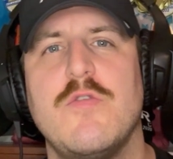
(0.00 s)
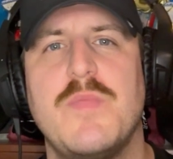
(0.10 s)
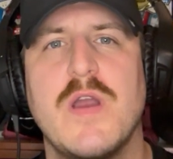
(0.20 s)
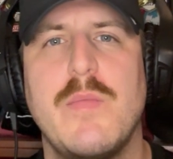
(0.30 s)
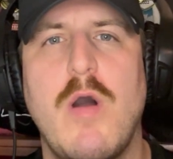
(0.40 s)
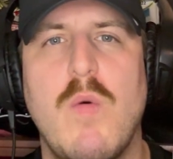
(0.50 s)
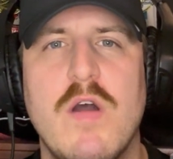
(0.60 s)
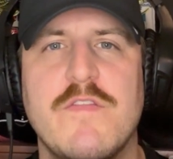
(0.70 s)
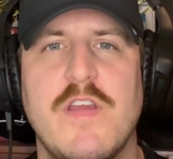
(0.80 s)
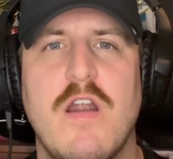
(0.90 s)
Pickleball
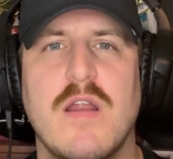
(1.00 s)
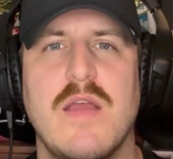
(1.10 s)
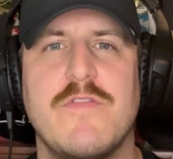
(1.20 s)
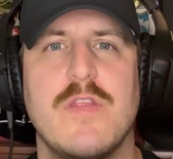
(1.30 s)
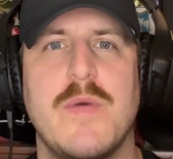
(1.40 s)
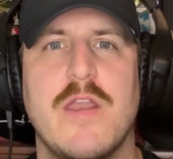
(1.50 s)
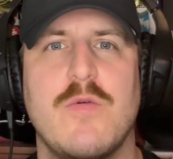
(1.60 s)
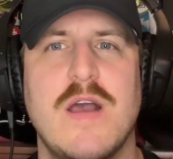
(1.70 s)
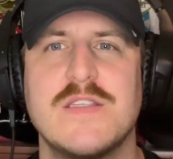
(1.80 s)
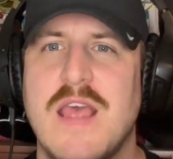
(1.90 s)
1 VR game for the
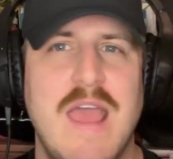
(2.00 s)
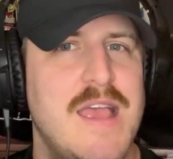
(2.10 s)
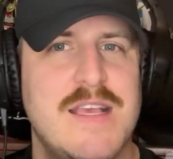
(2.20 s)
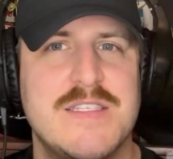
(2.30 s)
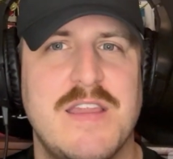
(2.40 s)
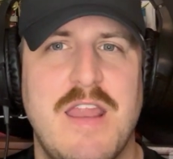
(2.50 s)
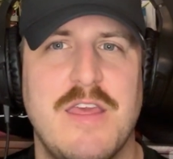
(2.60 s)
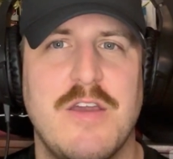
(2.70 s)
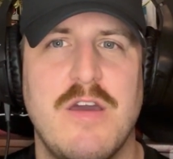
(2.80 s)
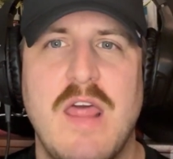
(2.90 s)
MetaQuest. Is it any
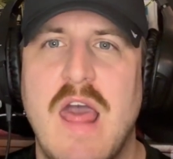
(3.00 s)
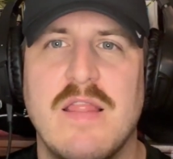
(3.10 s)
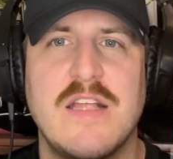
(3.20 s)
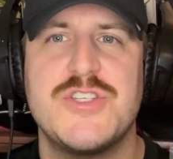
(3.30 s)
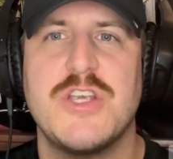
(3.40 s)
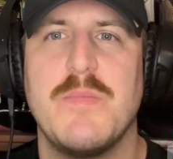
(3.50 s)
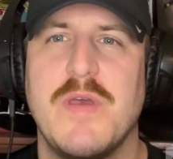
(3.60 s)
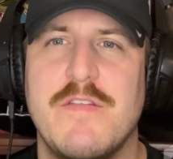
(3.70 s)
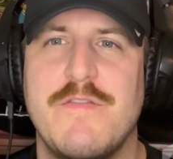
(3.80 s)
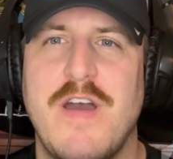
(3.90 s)
good? Let's jump
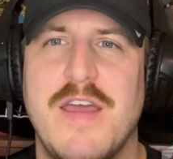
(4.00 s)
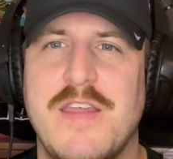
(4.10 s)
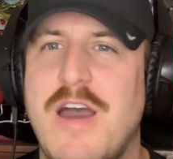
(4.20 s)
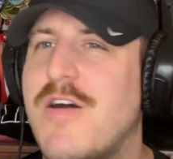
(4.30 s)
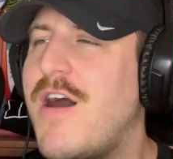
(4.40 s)
in and find out.